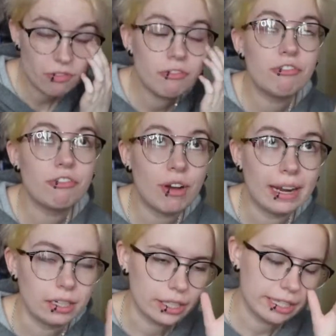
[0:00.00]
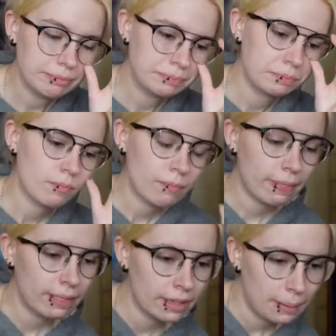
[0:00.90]
finally.
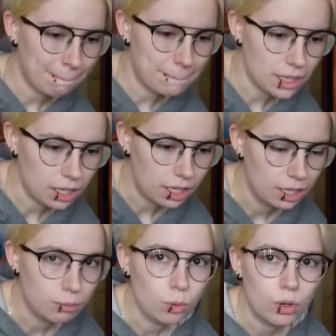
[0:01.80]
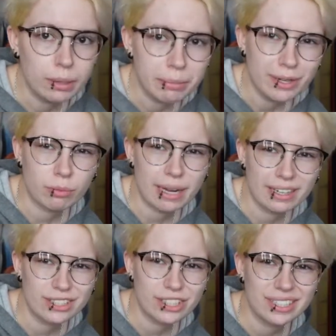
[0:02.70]
But one big
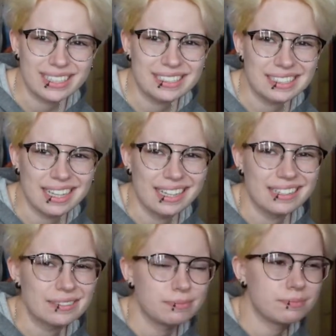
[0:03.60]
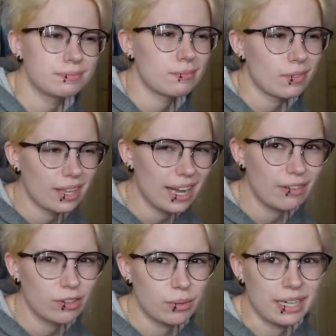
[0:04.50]
reminder is that
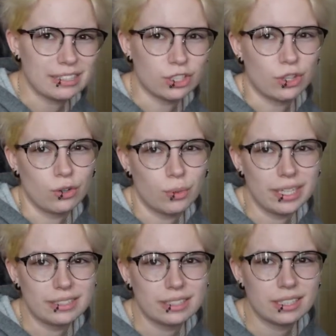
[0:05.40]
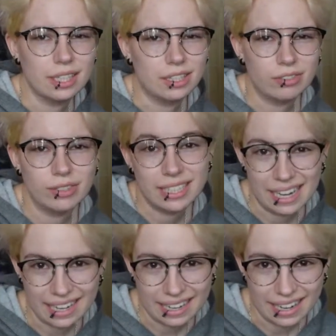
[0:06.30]
everyone has their own ways of
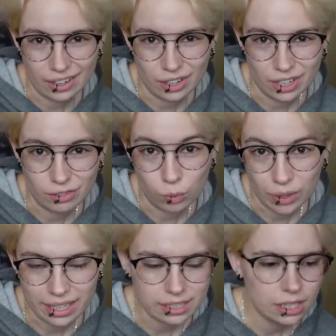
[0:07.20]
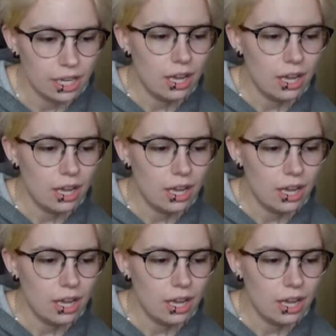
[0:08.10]
taking care of wigs.